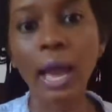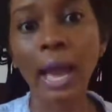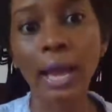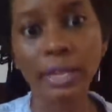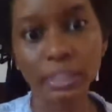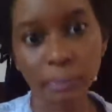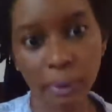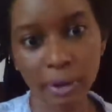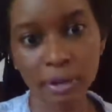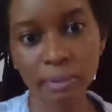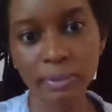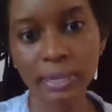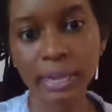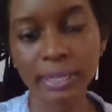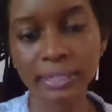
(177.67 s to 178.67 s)
I aspire
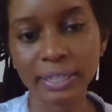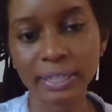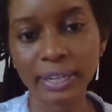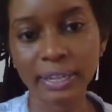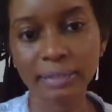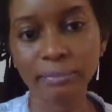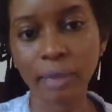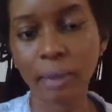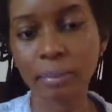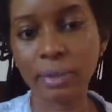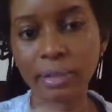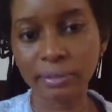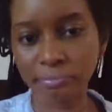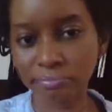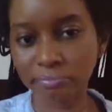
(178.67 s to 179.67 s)
to be like that. I
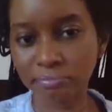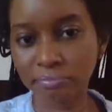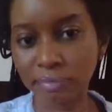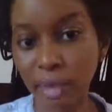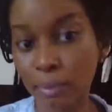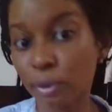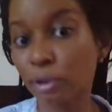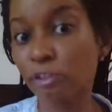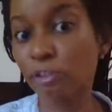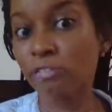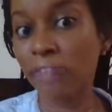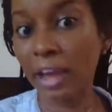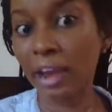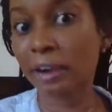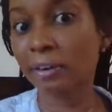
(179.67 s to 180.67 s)
mean, I'm a little
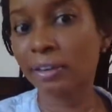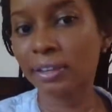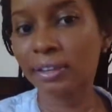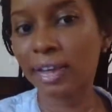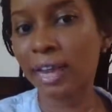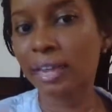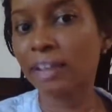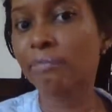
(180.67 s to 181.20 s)
fiery. I